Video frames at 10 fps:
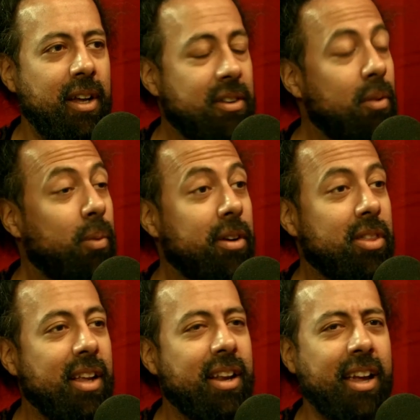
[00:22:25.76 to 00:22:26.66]
It's a weird
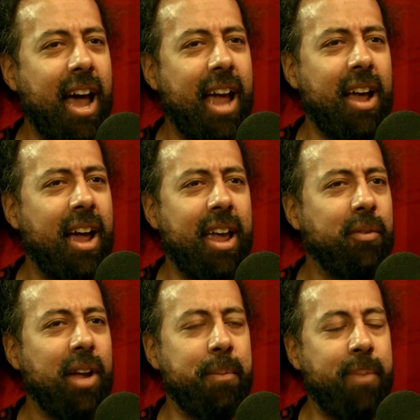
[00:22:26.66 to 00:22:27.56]
thing. Like
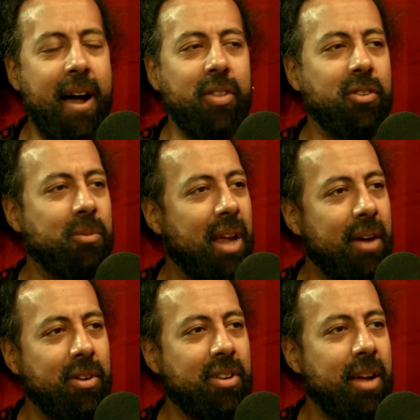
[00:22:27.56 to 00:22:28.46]
it bothers me
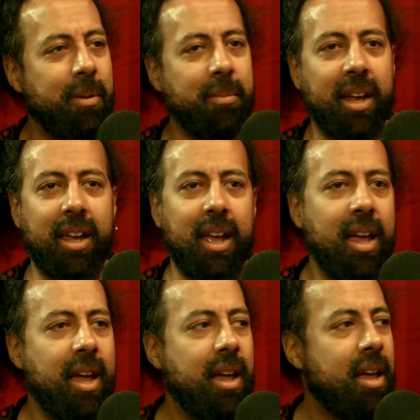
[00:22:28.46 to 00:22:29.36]
every time. I'm like,
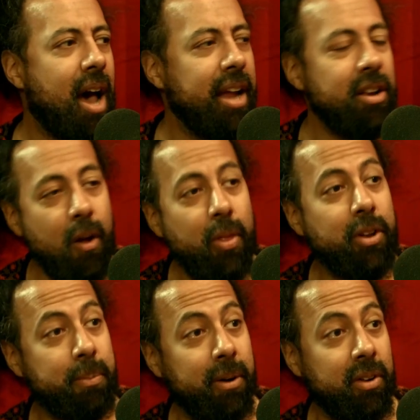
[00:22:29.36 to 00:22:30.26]
I know
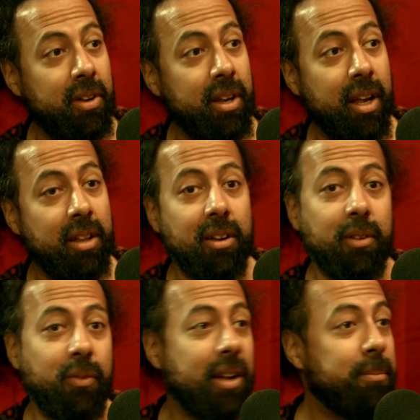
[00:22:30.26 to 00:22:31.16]
this person, and they're
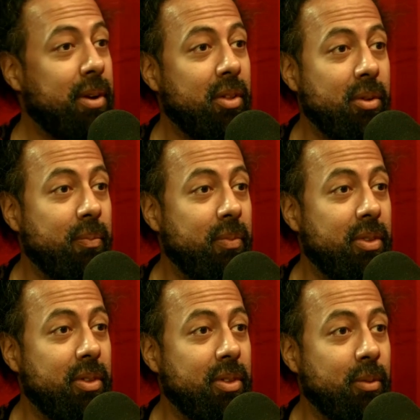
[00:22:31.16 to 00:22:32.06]
gonna fucking blow
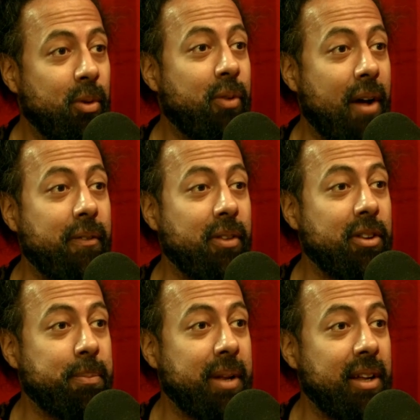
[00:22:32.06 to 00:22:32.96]
the roof off of
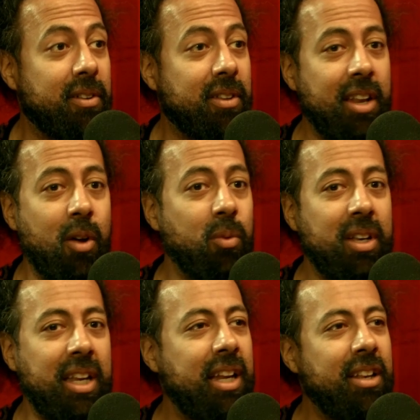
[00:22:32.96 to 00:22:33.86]
this place. They
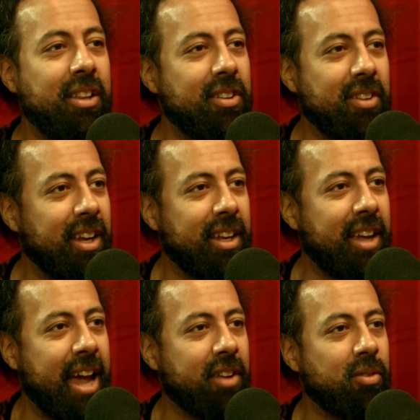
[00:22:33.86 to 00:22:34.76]
don't need this like
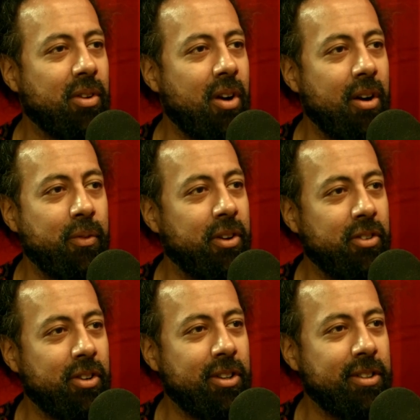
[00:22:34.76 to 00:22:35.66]
extra
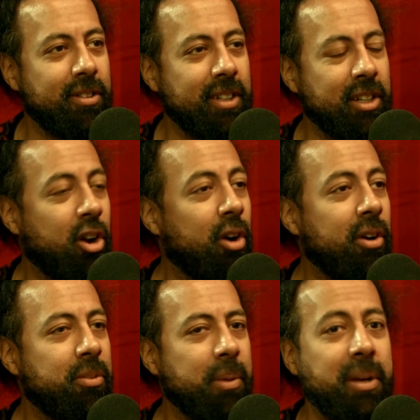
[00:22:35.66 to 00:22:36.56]
artificial
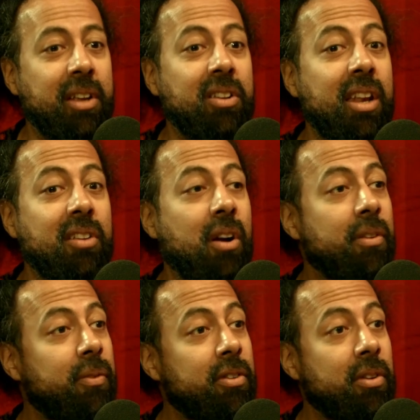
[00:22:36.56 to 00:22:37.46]
encouragement, because then it's
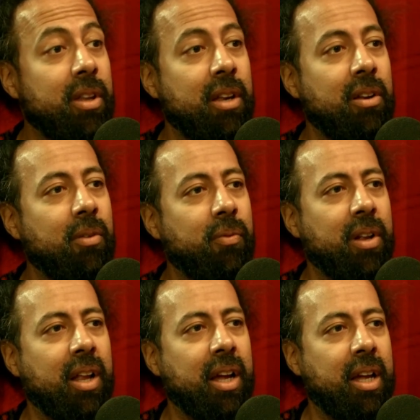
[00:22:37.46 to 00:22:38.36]
artificial, and then you don't
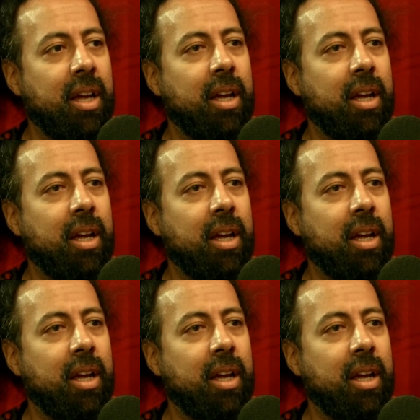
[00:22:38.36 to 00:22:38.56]
feel like